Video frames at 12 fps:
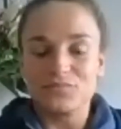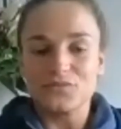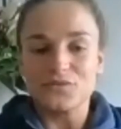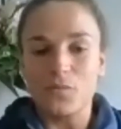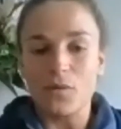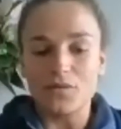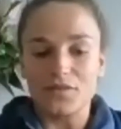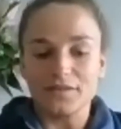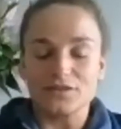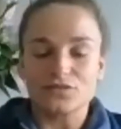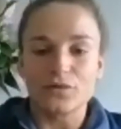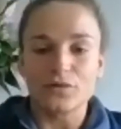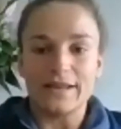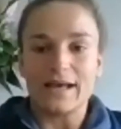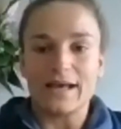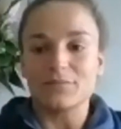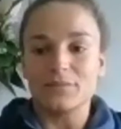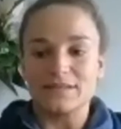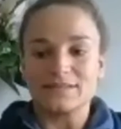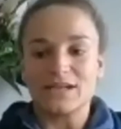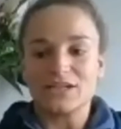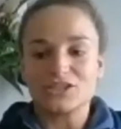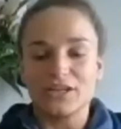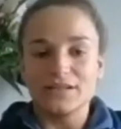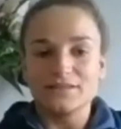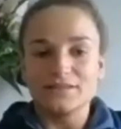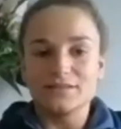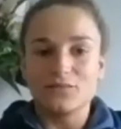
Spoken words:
the one thing that's really helped me is actually